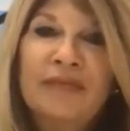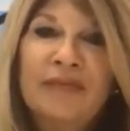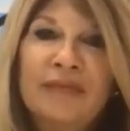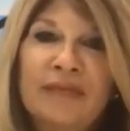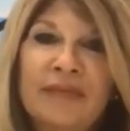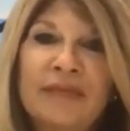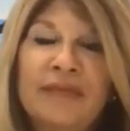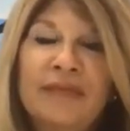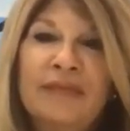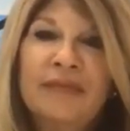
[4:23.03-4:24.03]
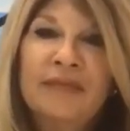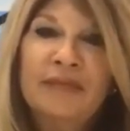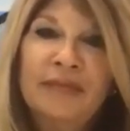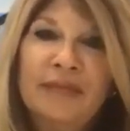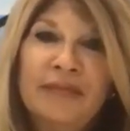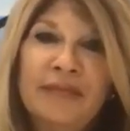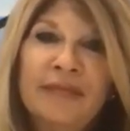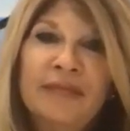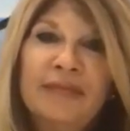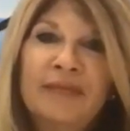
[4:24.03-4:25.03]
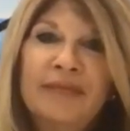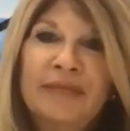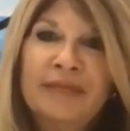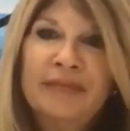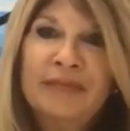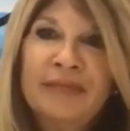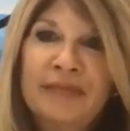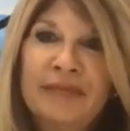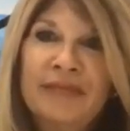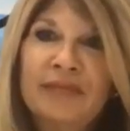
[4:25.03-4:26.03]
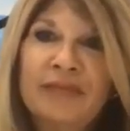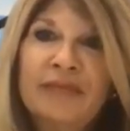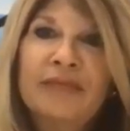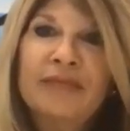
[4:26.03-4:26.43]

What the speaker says: No words are spoken by the person on screen.